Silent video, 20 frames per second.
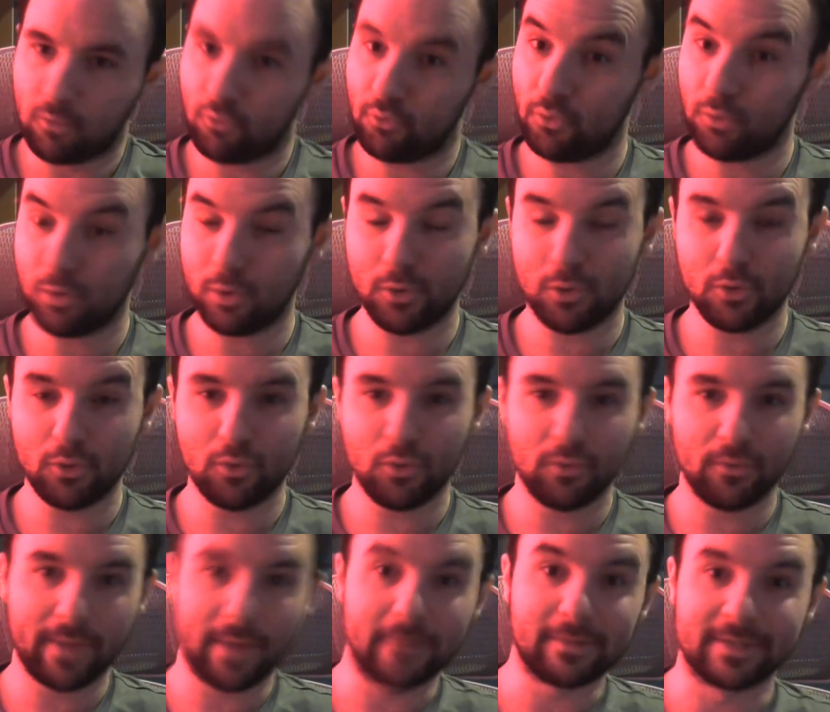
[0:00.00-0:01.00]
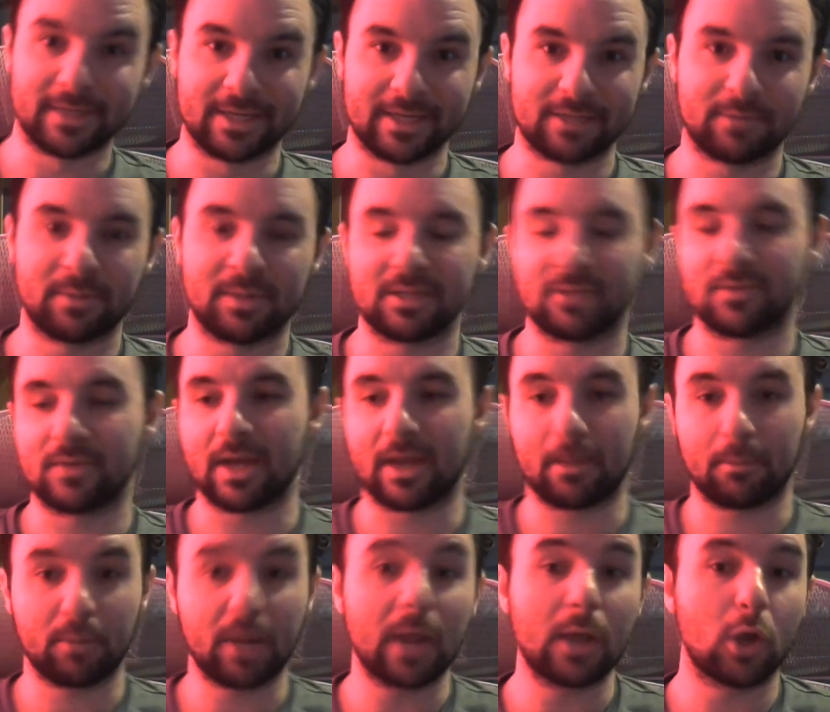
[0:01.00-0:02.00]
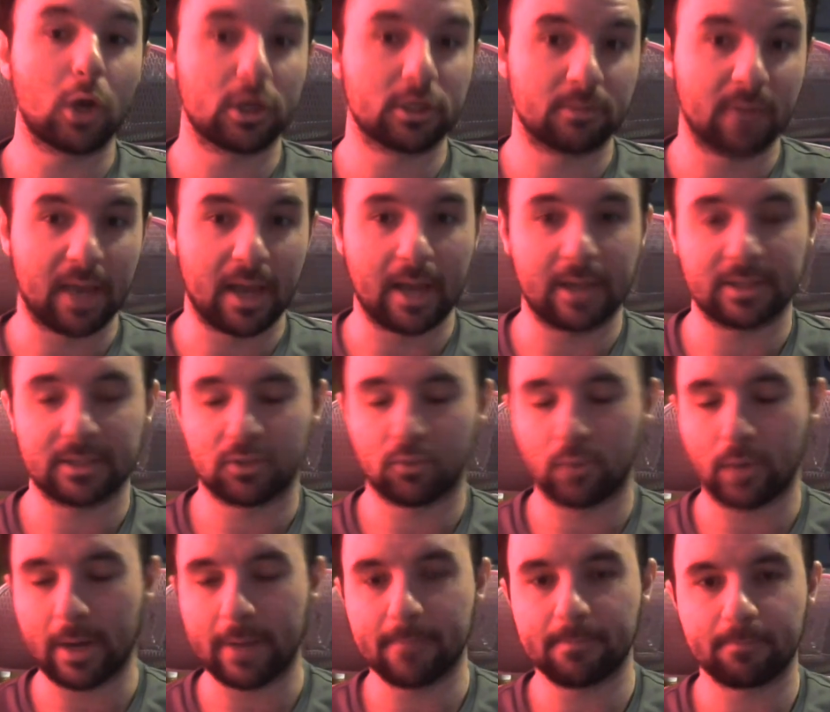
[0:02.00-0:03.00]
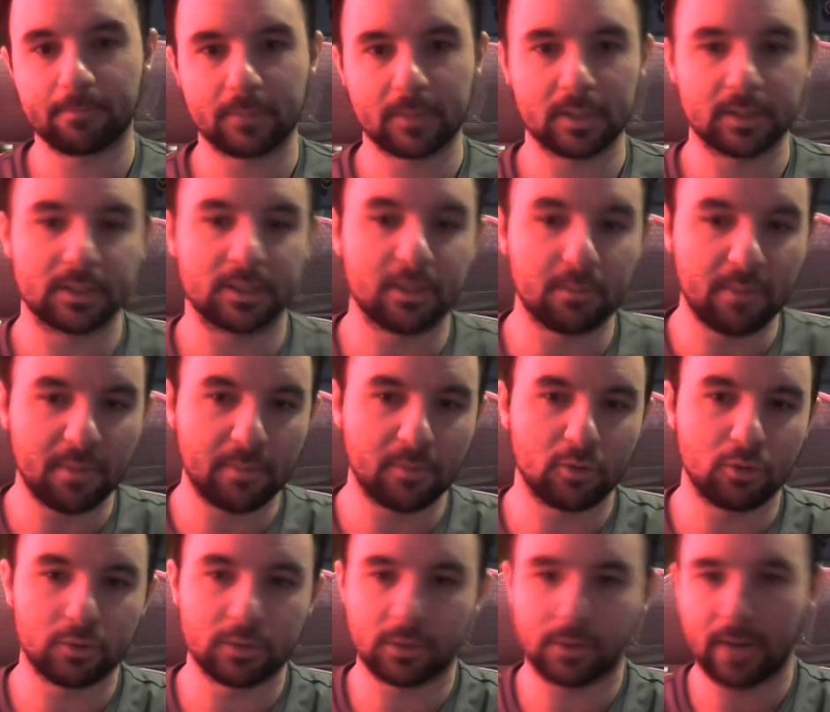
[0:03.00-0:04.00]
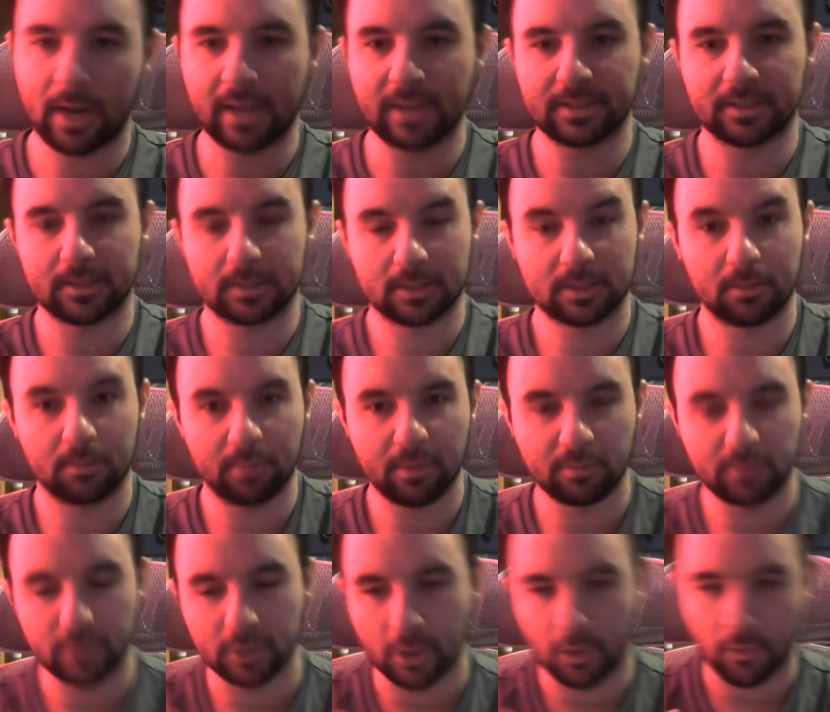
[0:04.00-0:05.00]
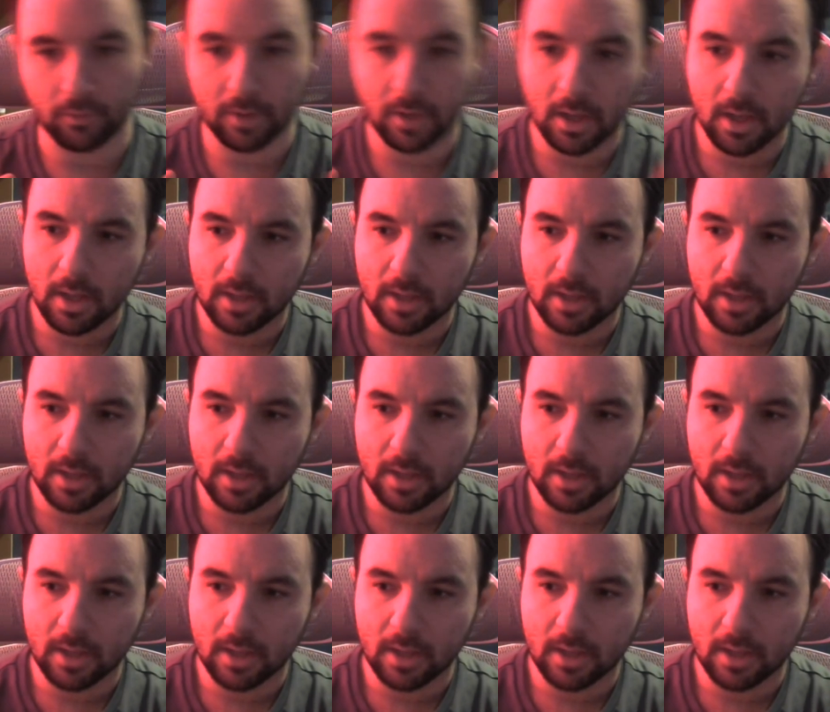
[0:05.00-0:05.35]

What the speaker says: Whoo, that was an expensive deck, but I lost my ass, right? Some people lose their ass, some people don't.